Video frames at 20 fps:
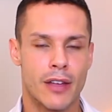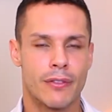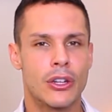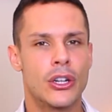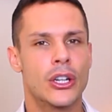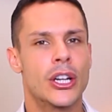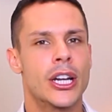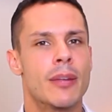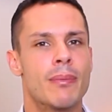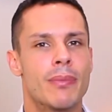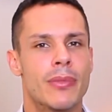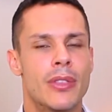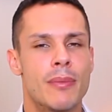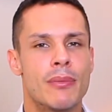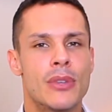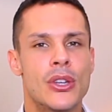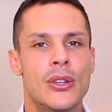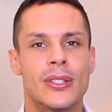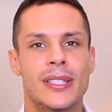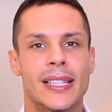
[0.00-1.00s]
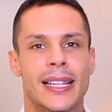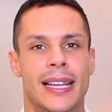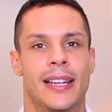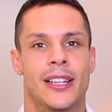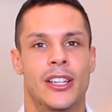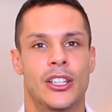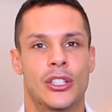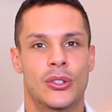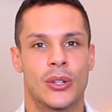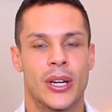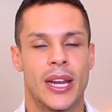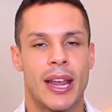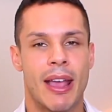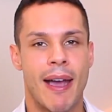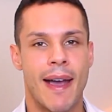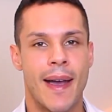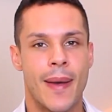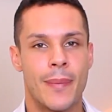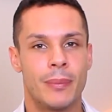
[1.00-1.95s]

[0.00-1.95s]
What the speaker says: If you look at the music industry,